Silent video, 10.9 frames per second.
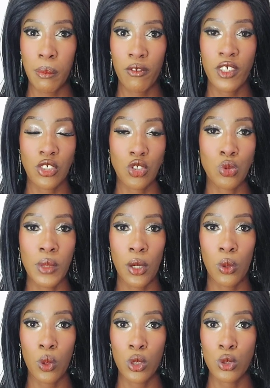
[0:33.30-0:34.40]
my previous
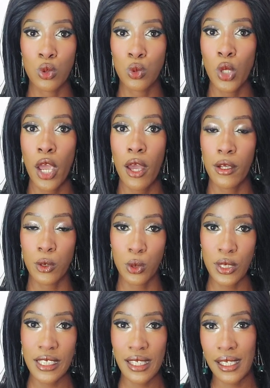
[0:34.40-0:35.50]
Jumia haul, you
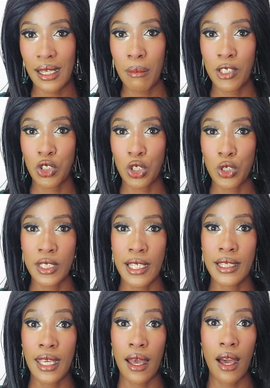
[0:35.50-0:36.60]
noticed that I mentioned
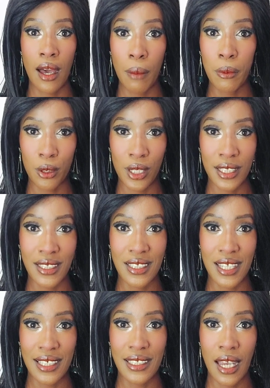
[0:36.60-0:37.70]
that there are products
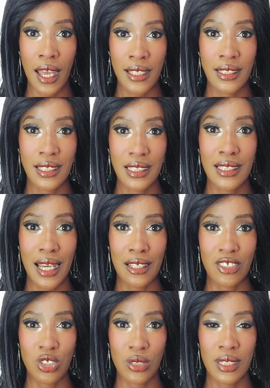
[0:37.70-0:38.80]
that I did
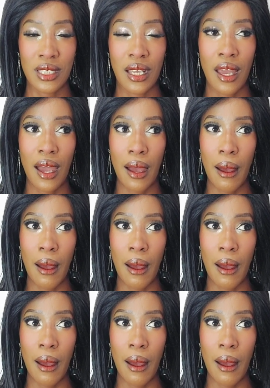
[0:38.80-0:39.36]
actually